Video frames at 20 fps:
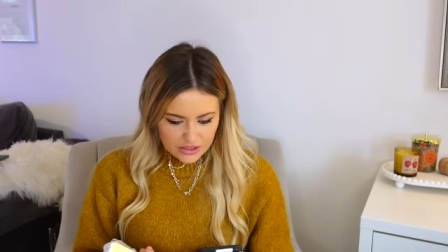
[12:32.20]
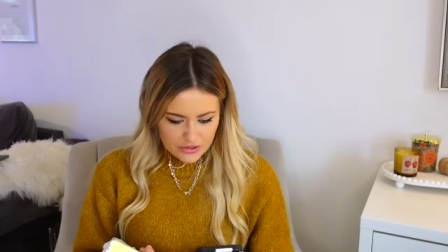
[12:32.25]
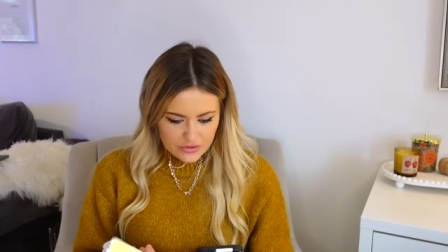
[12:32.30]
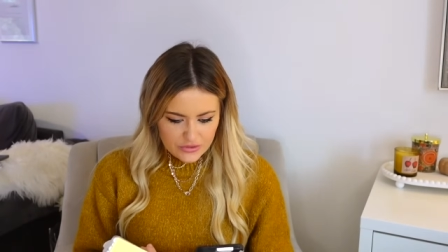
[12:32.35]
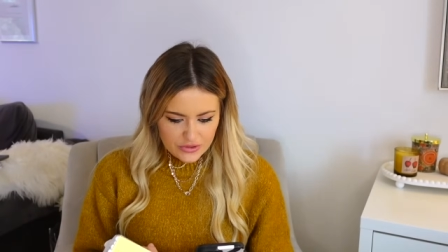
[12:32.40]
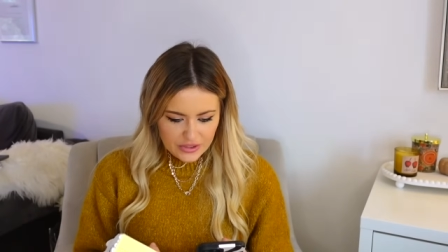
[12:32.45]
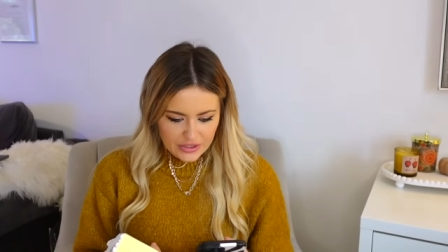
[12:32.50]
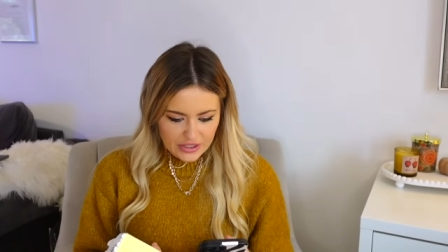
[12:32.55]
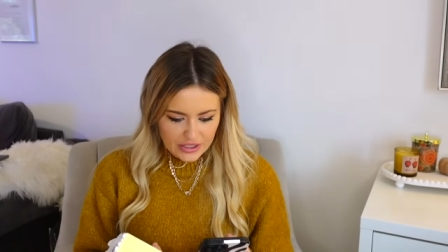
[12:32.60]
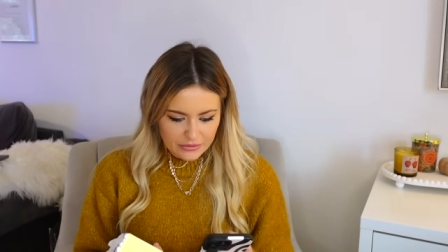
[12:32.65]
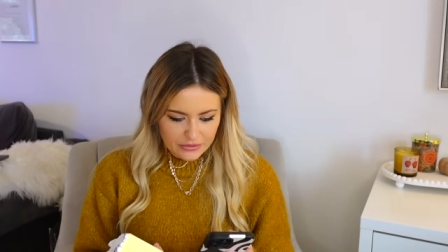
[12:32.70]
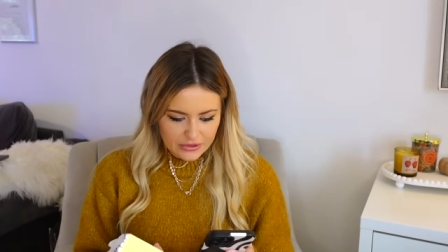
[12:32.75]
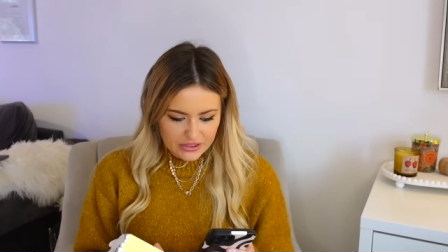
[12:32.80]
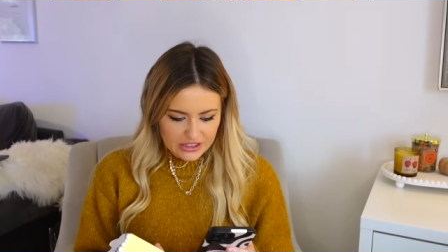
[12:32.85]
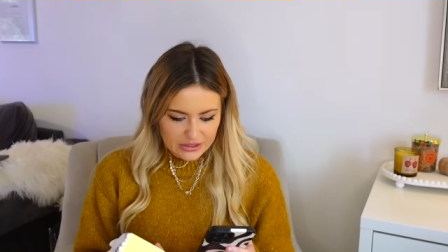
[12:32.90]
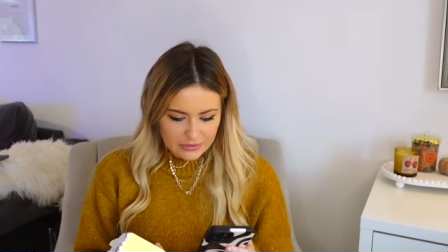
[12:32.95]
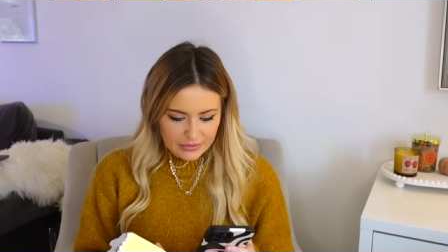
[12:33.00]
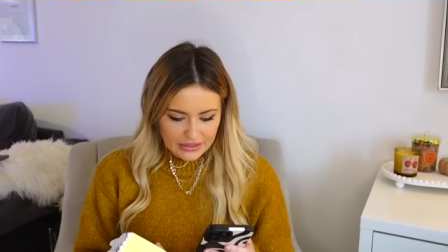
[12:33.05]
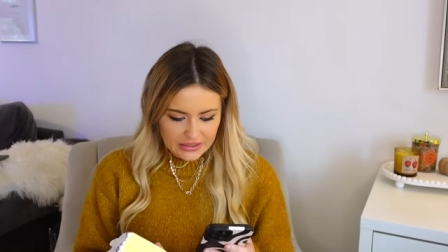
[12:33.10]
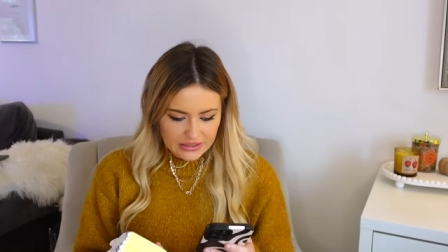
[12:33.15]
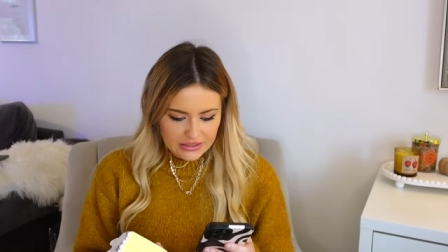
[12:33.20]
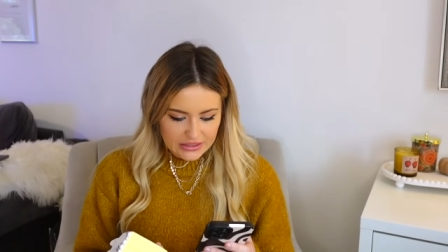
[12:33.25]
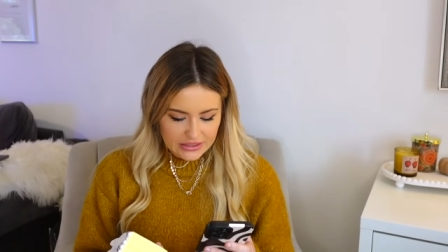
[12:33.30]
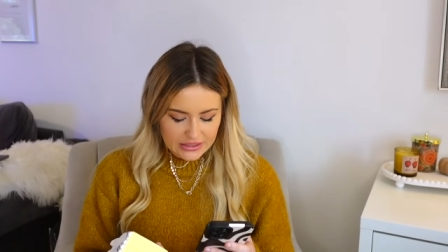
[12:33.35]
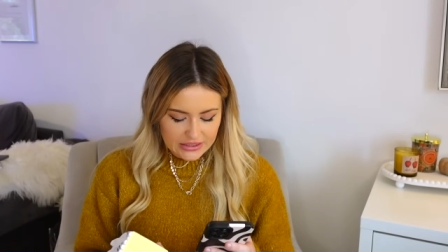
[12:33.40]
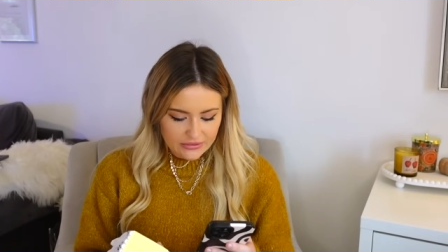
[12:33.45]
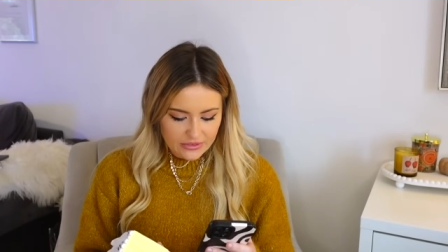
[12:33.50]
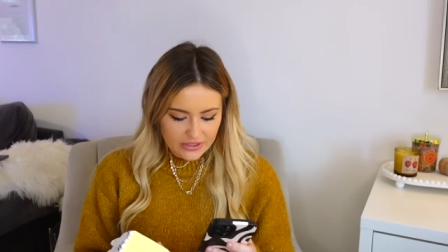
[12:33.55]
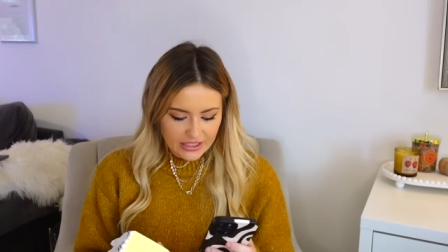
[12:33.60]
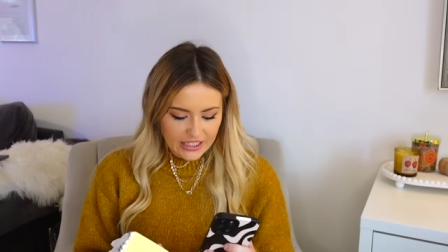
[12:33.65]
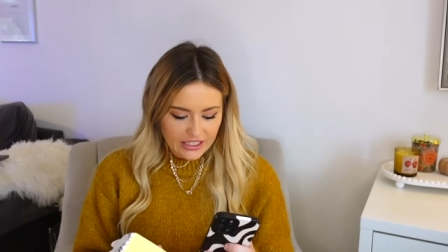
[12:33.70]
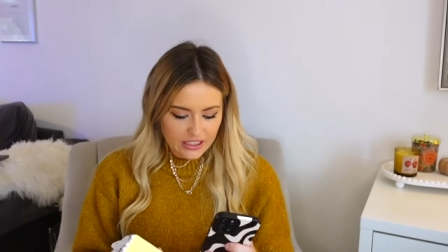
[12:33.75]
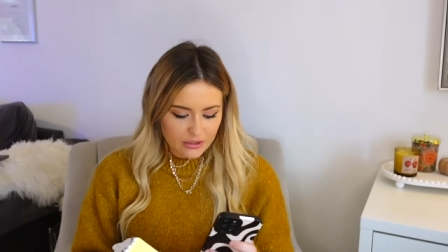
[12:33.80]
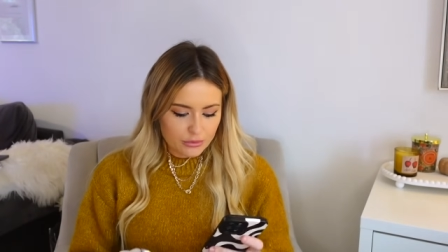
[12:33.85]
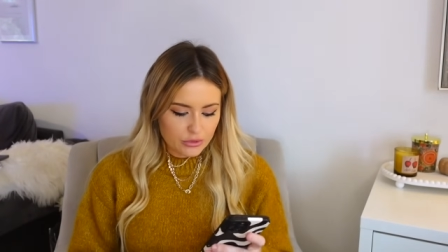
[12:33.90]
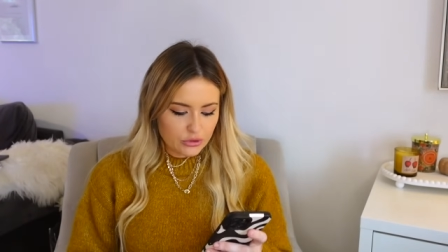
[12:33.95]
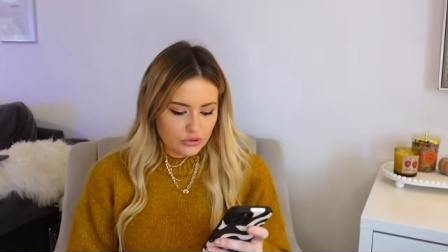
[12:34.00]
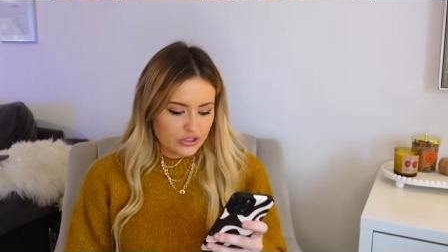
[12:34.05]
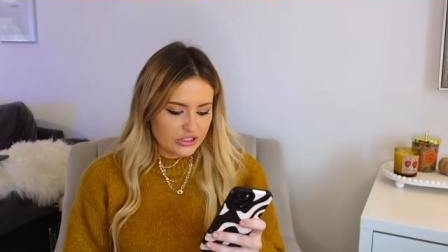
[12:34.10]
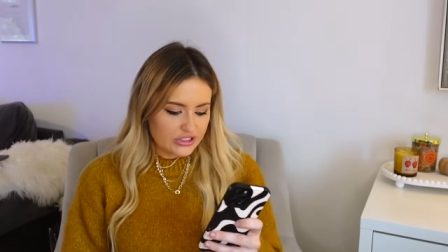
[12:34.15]
don't think they were expensive. I get the
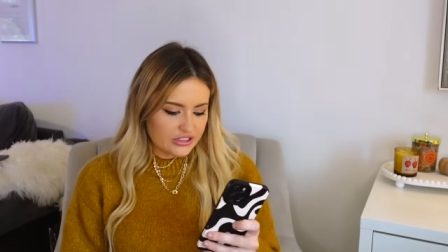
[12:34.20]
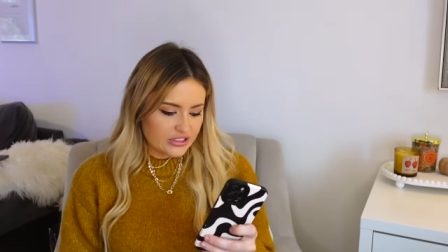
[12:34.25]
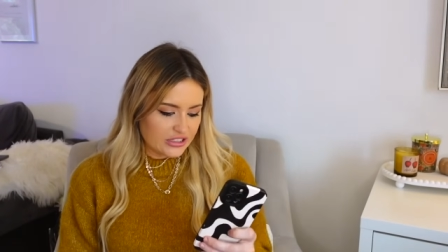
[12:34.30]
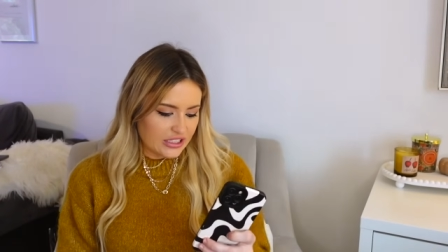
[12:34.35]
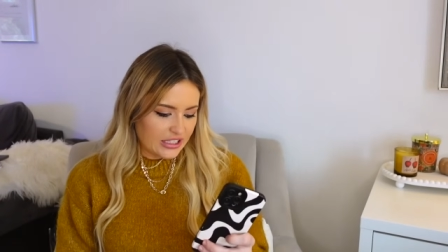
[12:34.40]
boys,